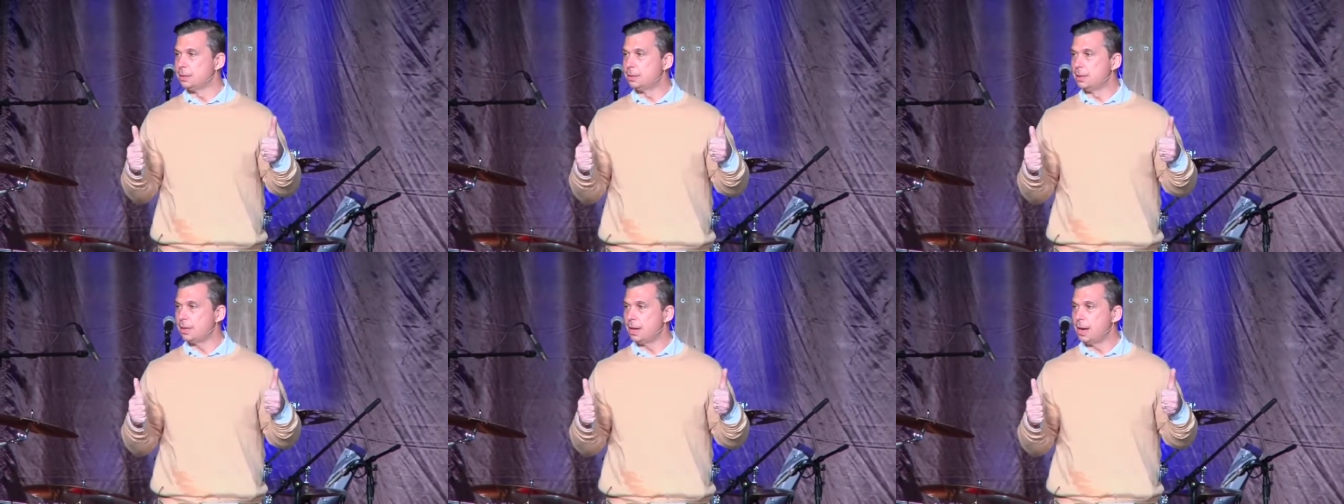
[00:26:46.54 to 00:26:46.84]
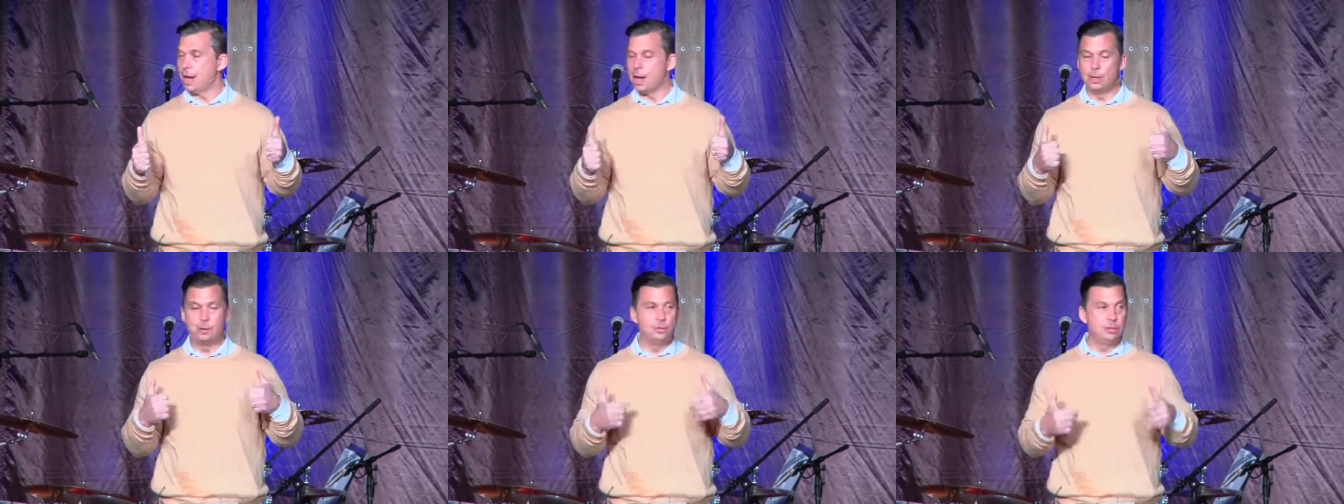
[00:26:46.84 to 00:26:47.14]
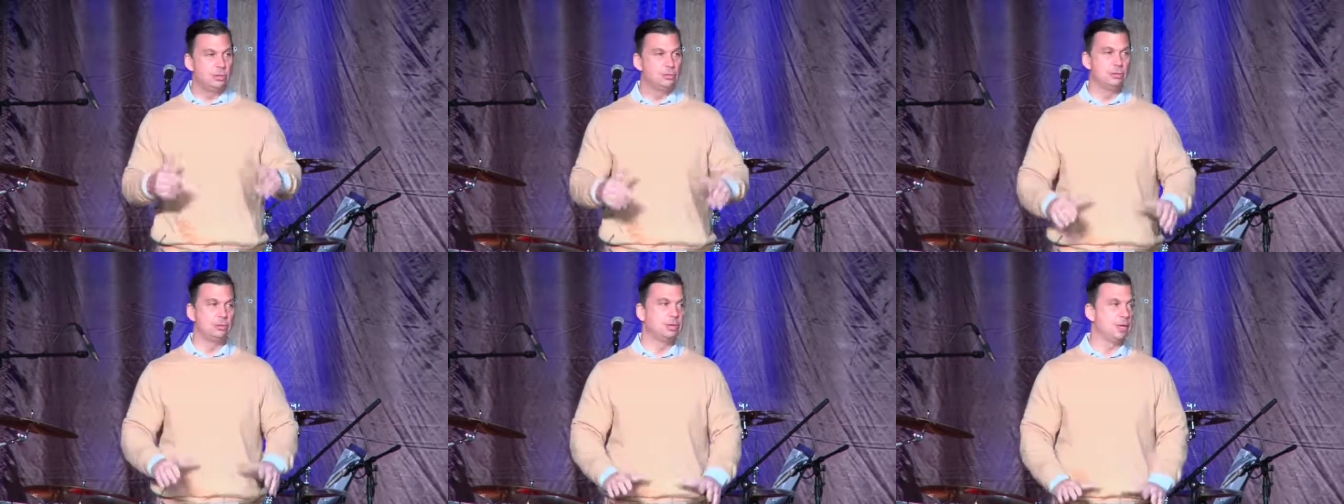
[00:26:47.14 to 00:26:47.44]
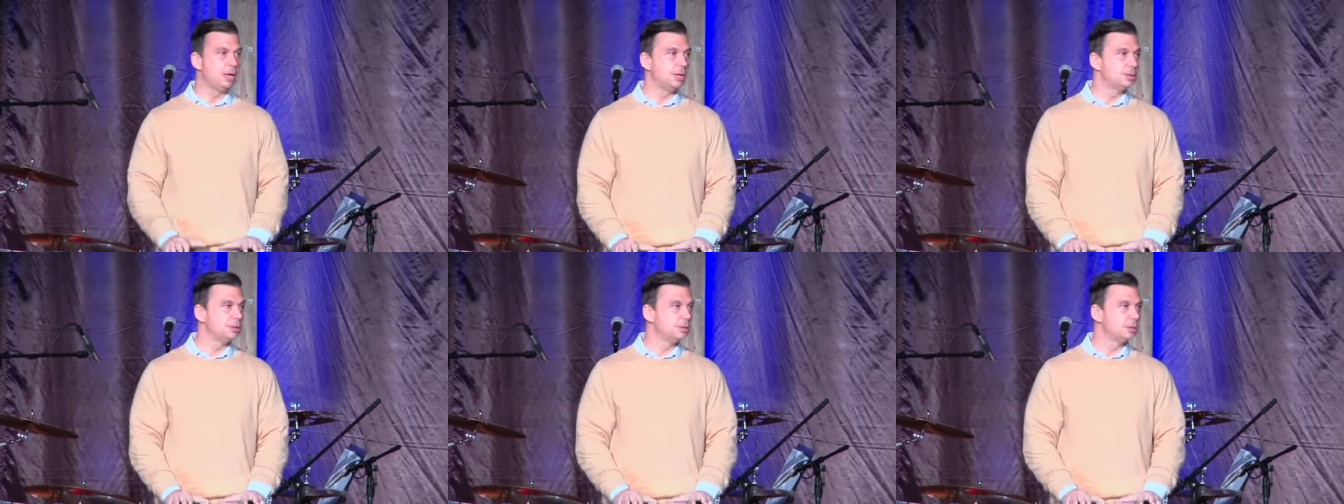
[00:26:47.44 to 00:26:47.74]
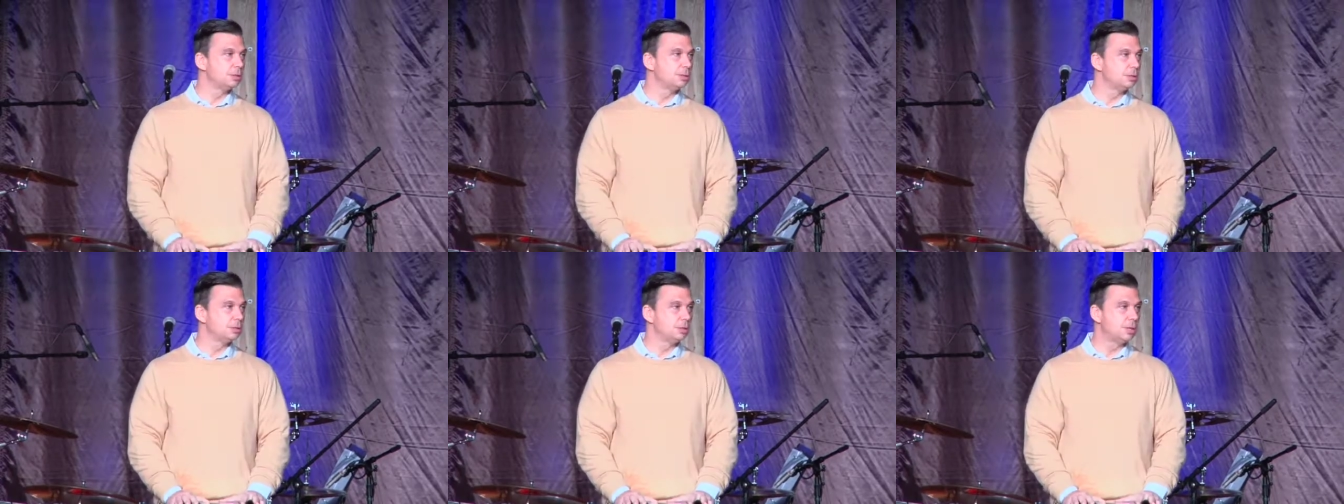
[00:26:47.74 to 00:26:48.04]
How do you do that?
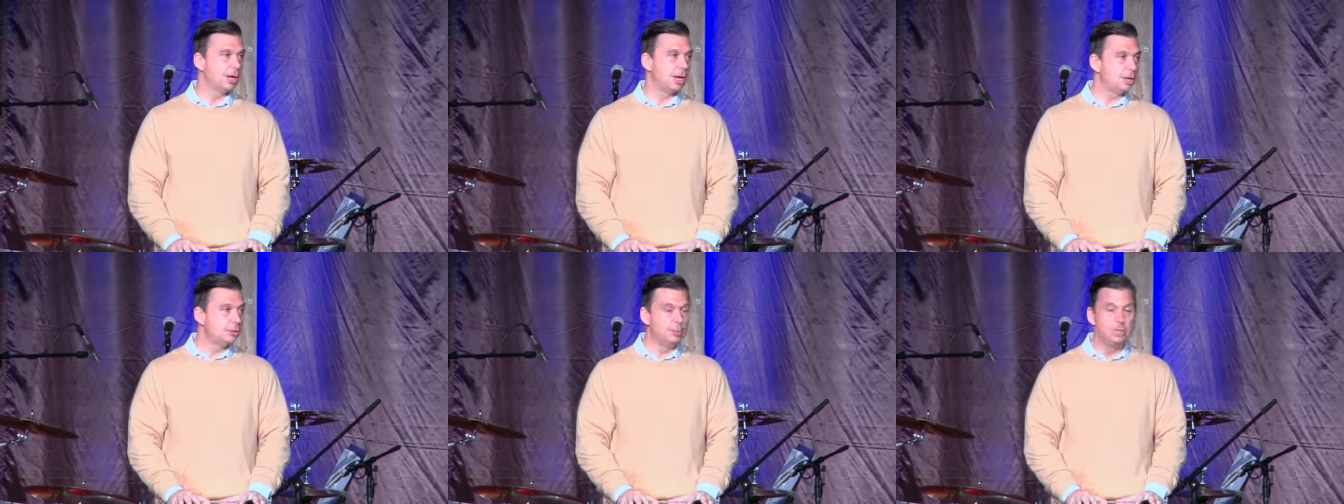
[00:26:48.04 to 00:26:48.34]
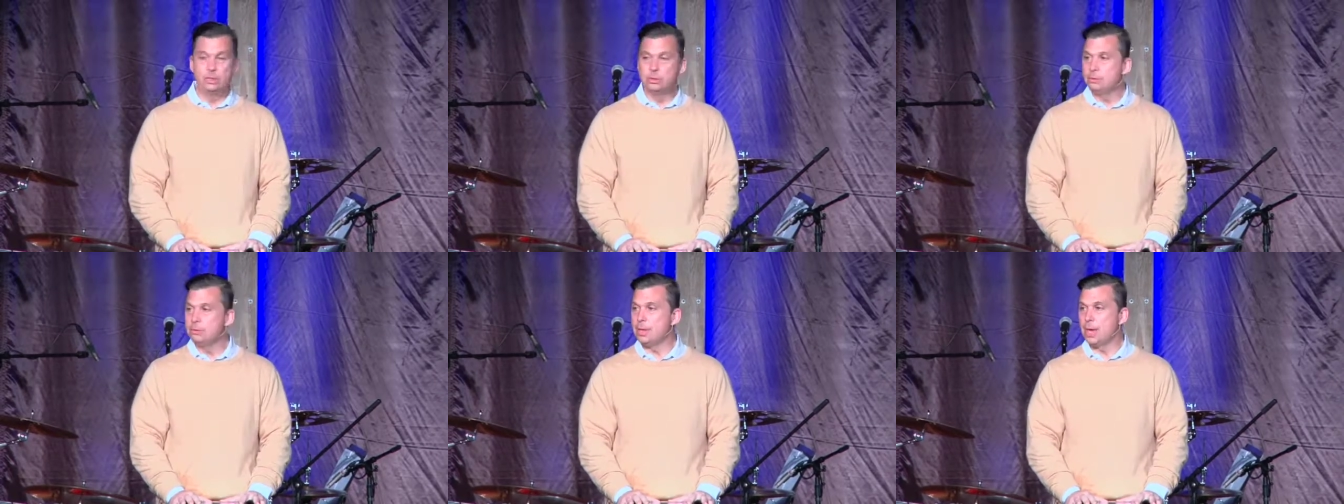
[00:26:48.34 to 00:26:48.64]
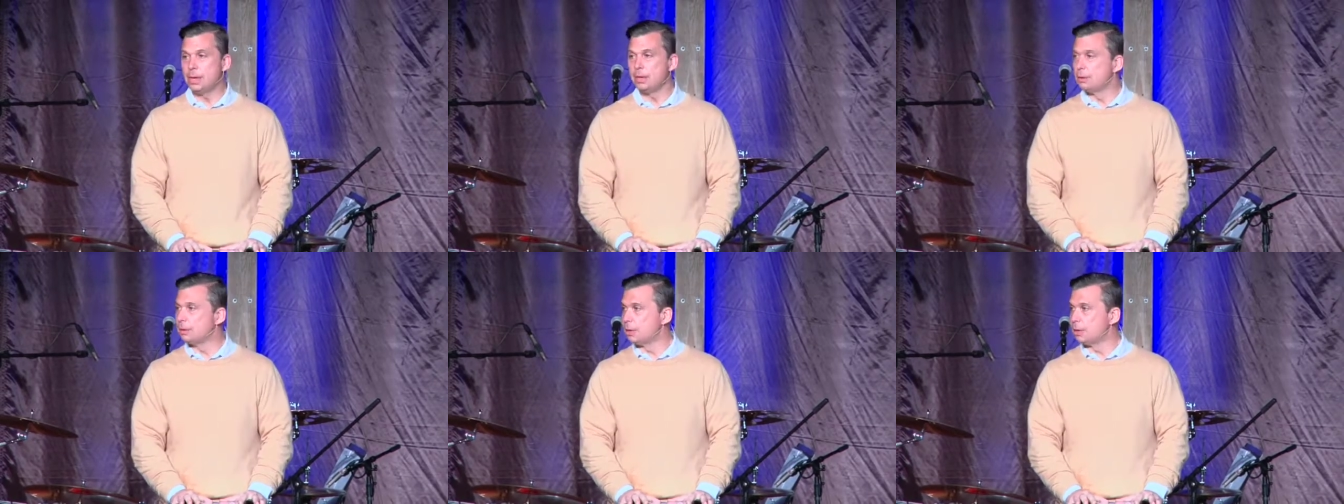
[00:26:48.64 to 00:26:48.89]
How do we do that in